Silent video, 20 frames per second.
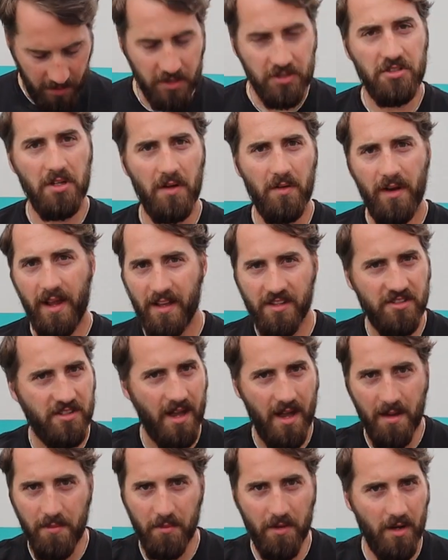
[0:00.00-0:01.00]
So next
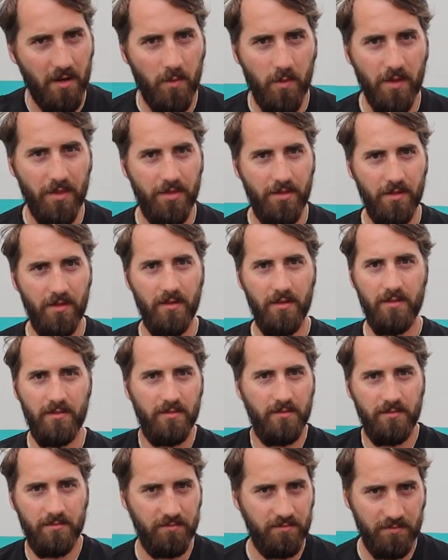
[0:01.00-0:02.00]
time go with
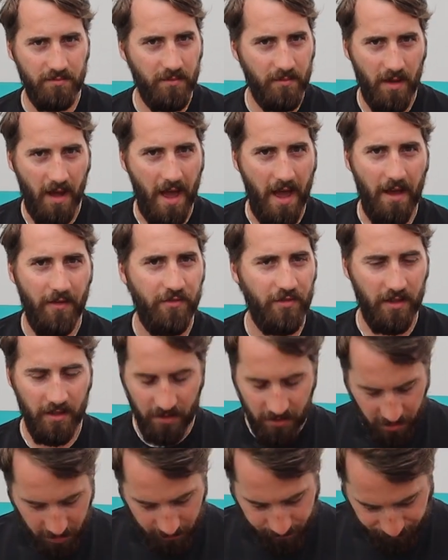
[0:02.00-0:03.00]
the 1/2
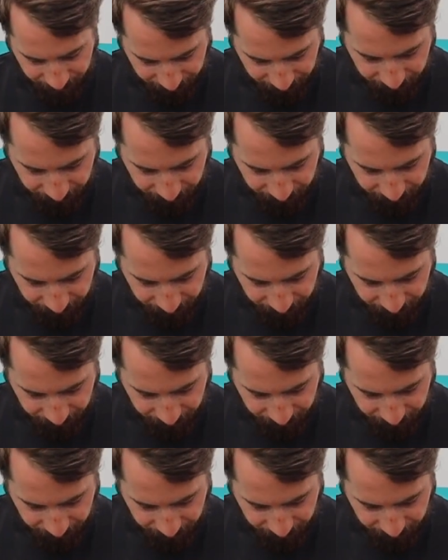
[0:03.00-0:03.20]
inch.